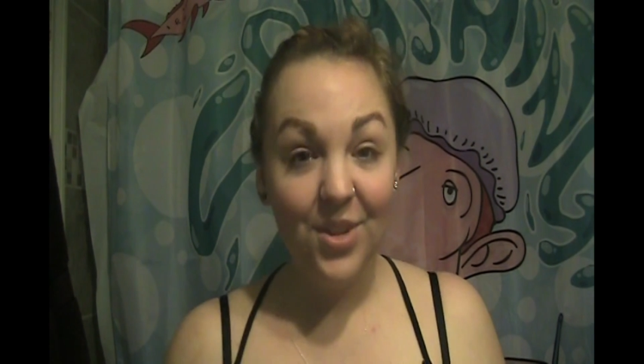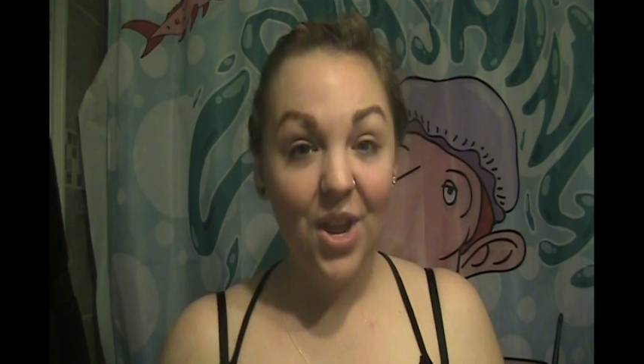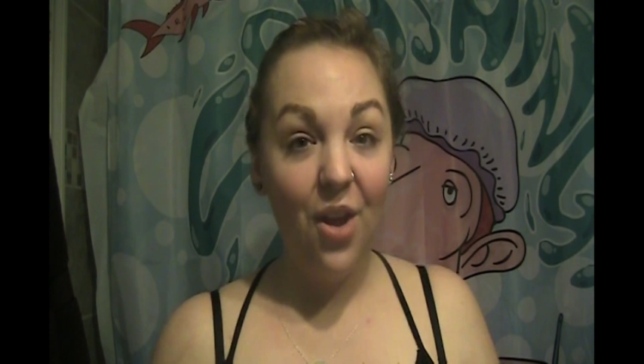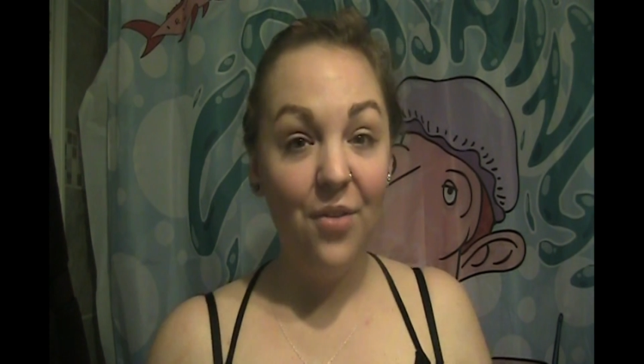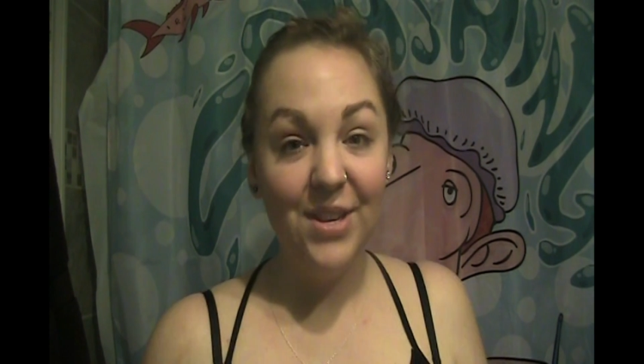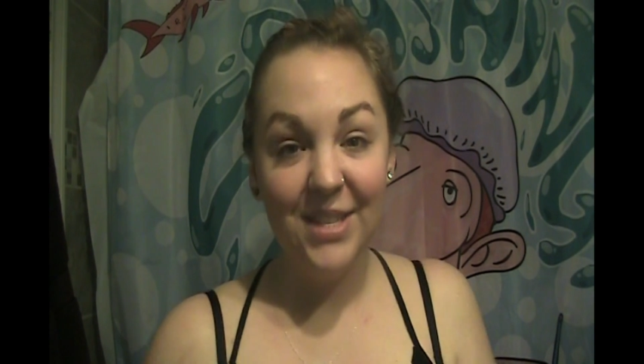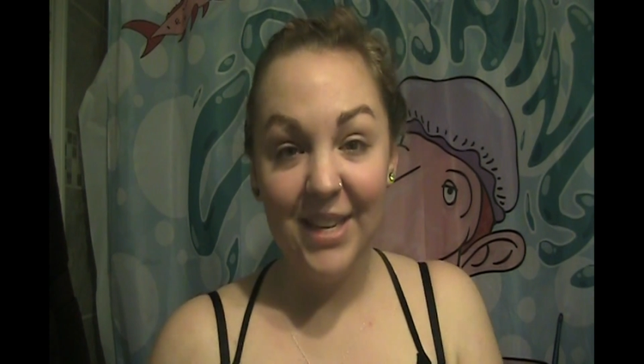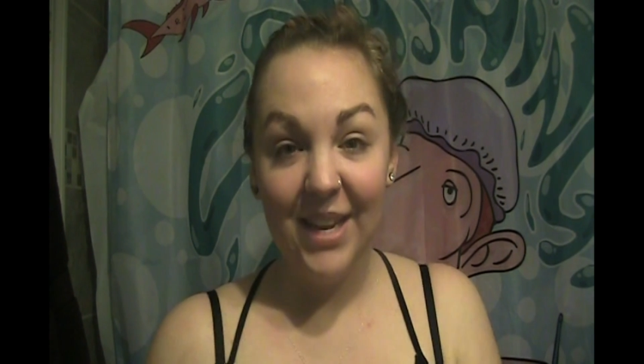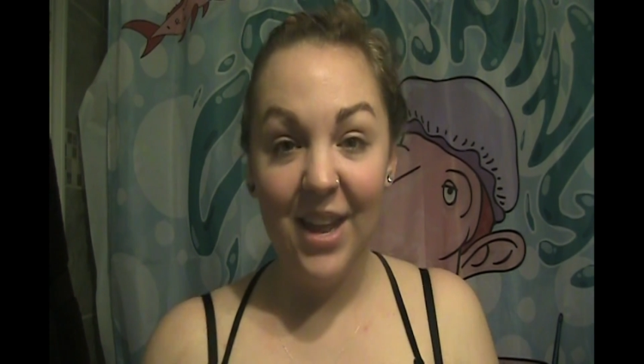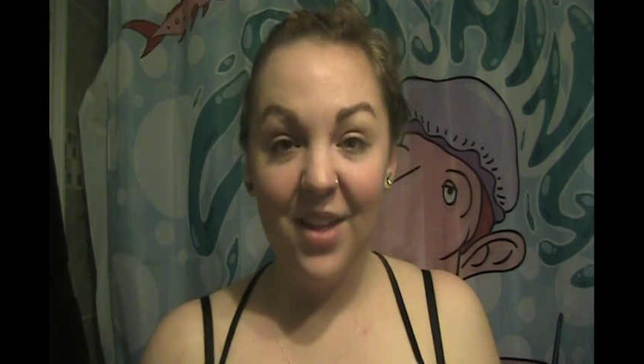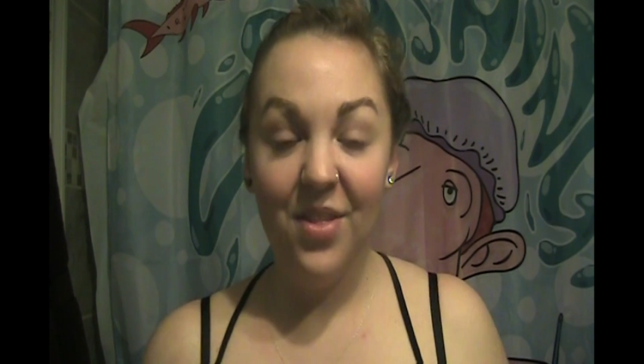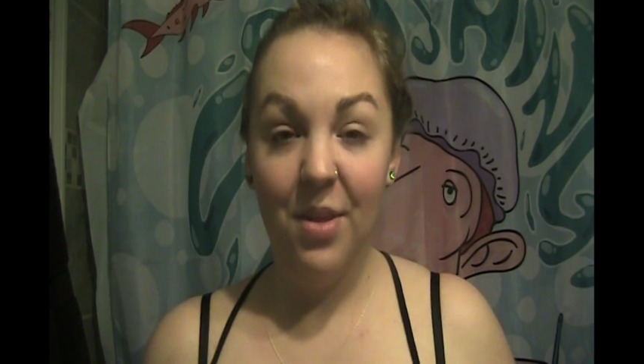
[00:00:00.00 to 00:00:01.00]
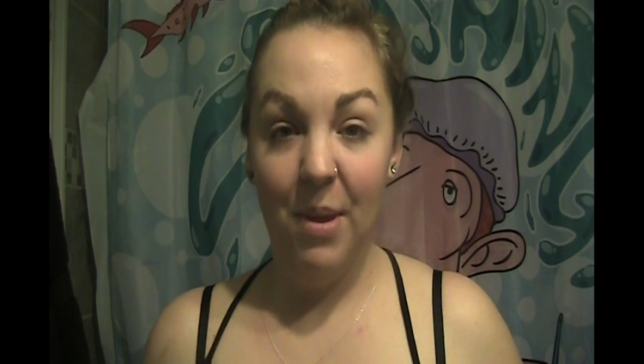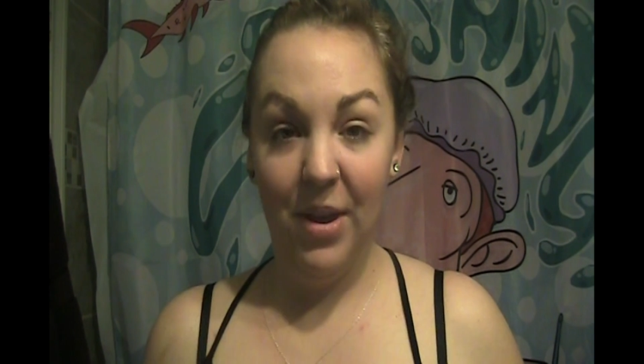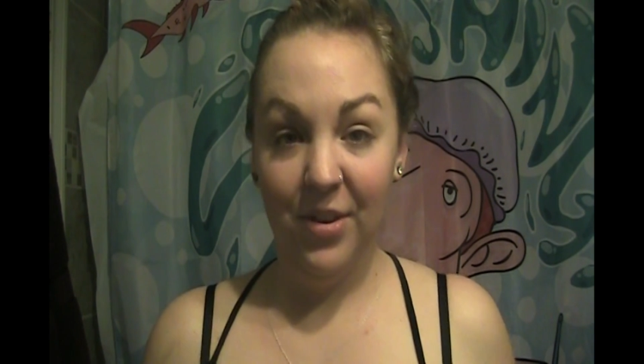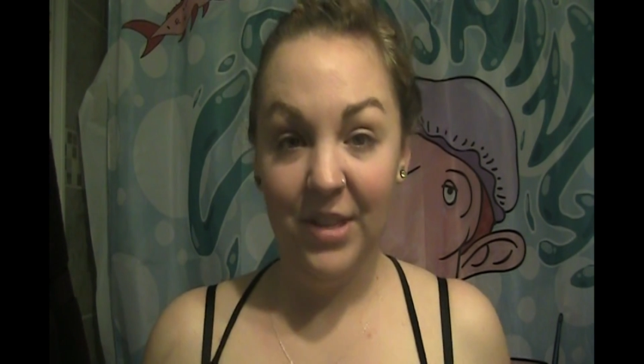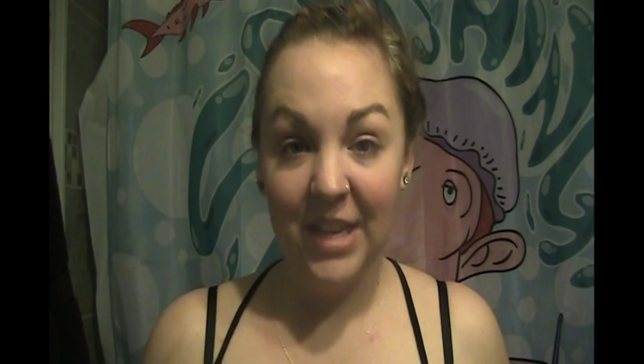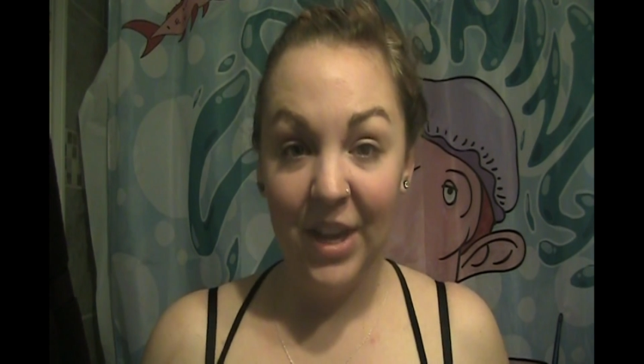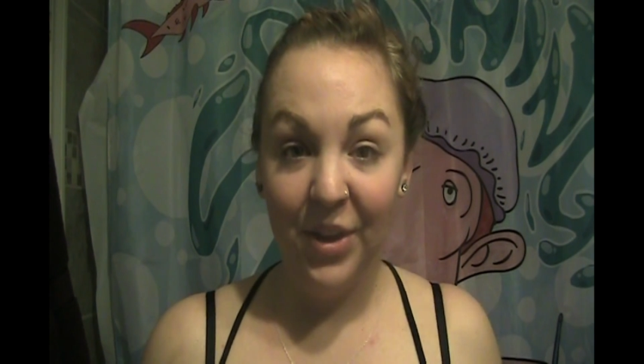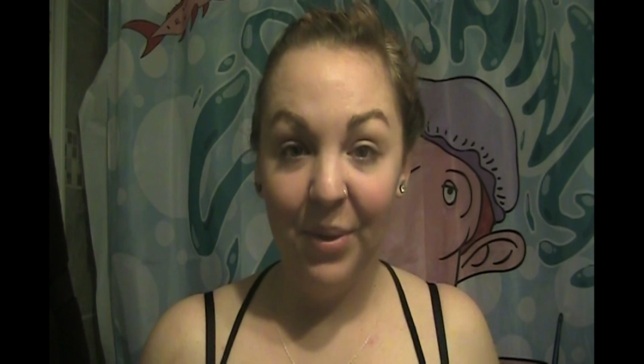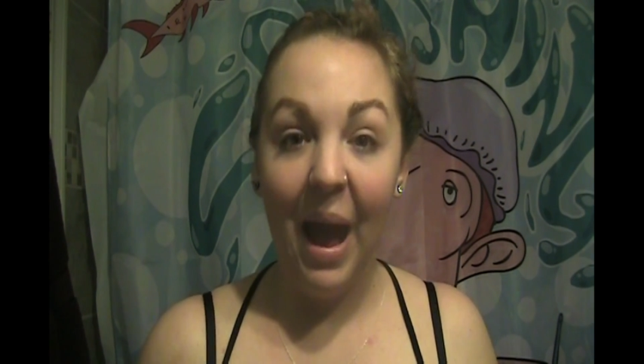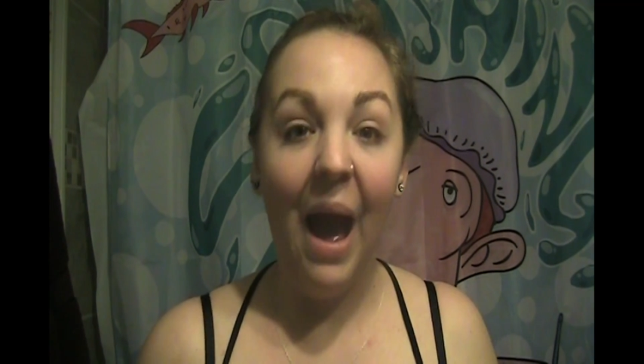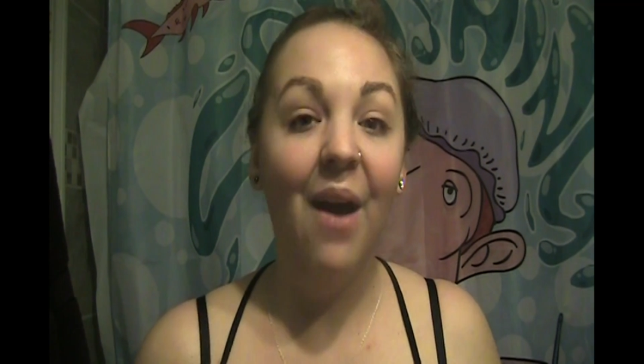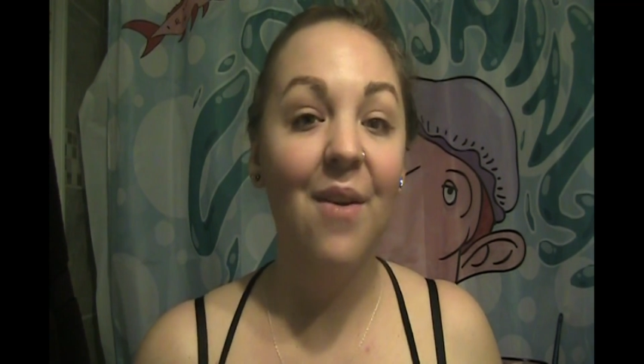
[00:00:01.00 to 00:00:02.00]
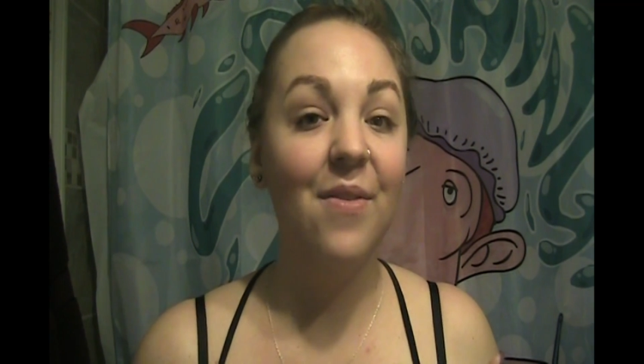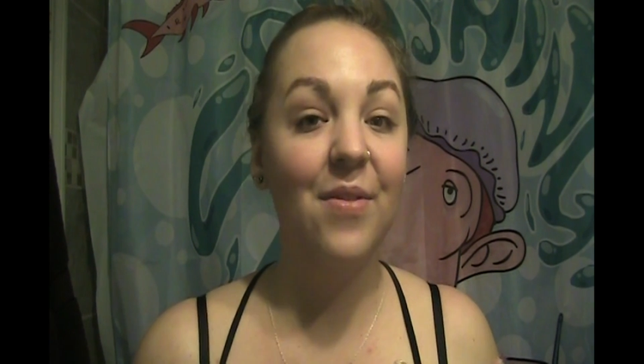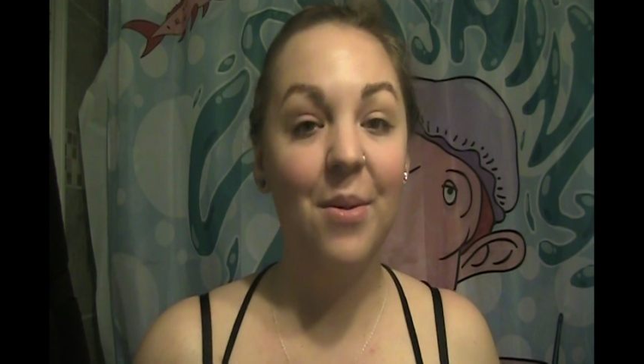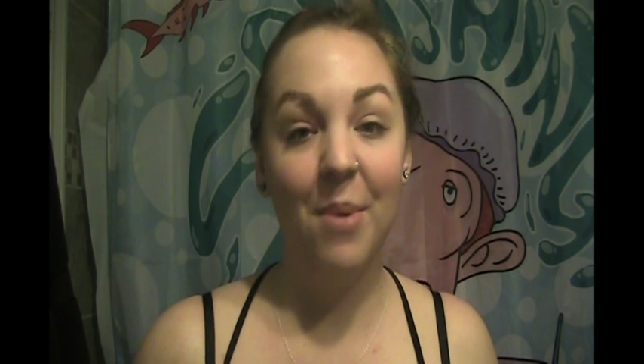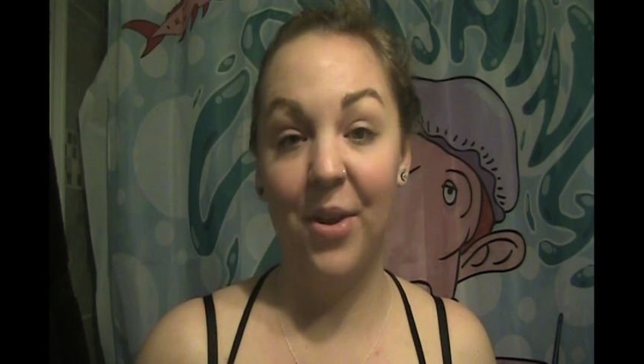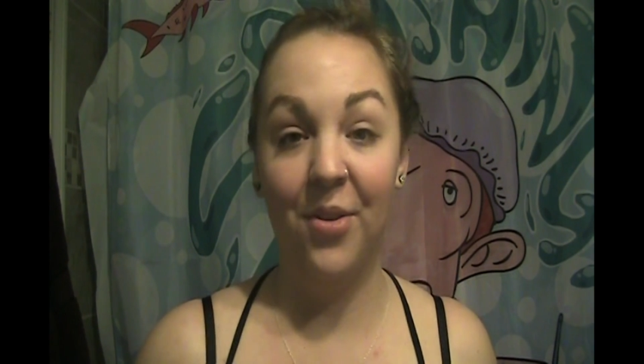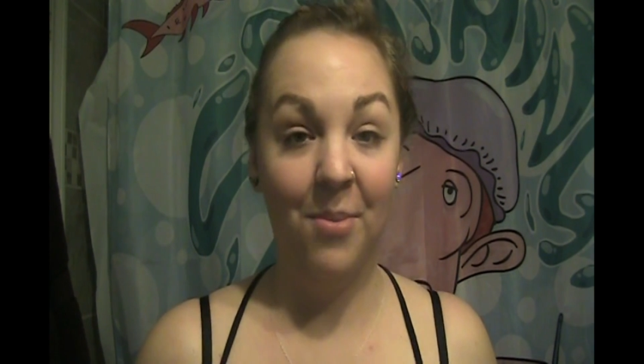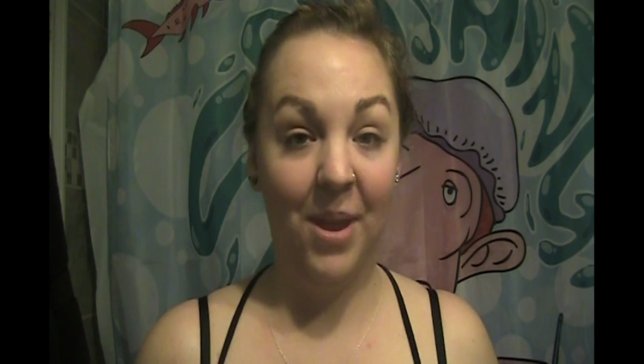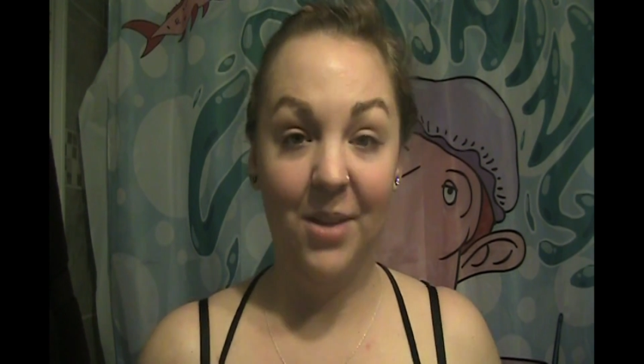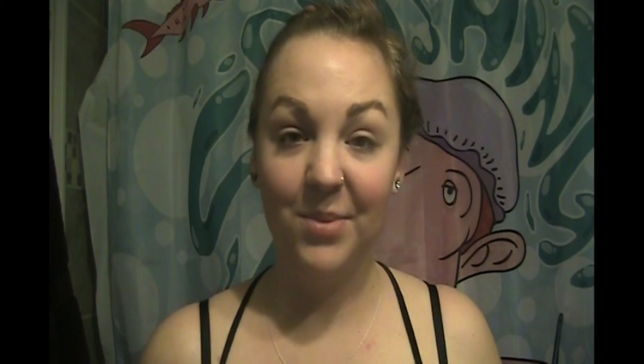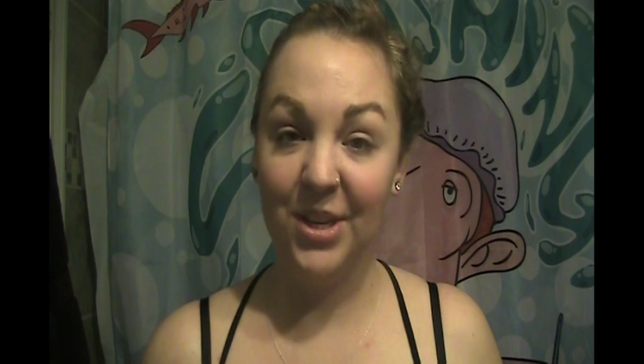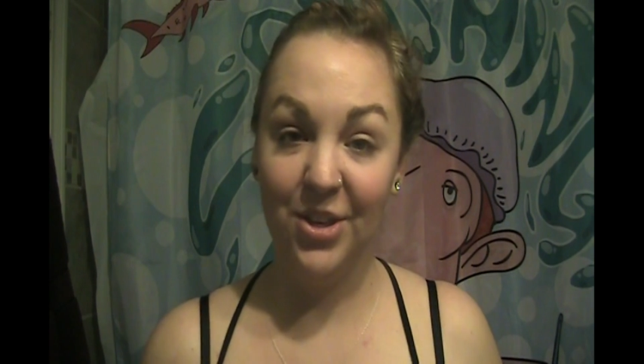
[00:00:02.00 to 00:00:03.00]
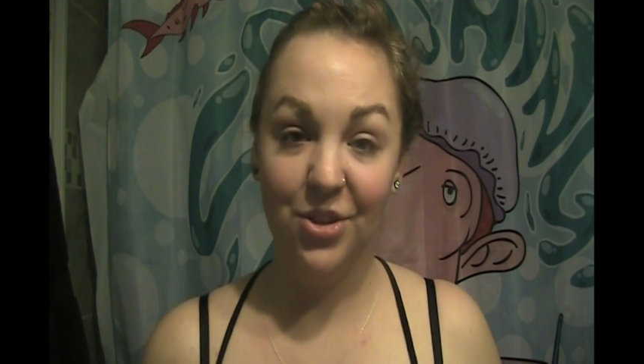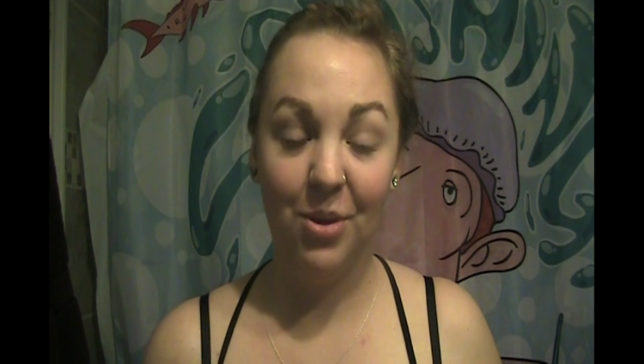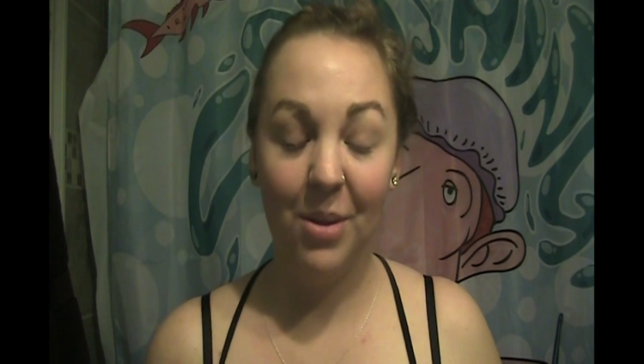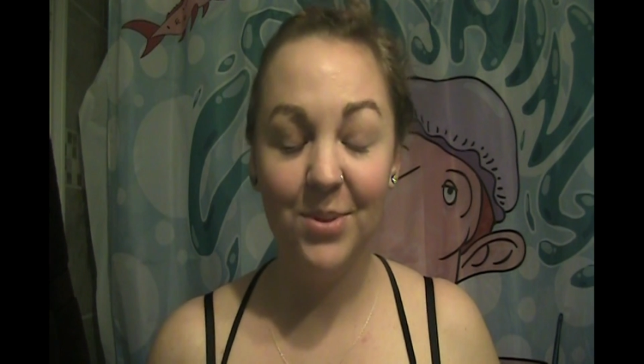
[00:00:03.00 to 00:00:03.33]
Obviously the better skin you have, the better the makeup's going to show up.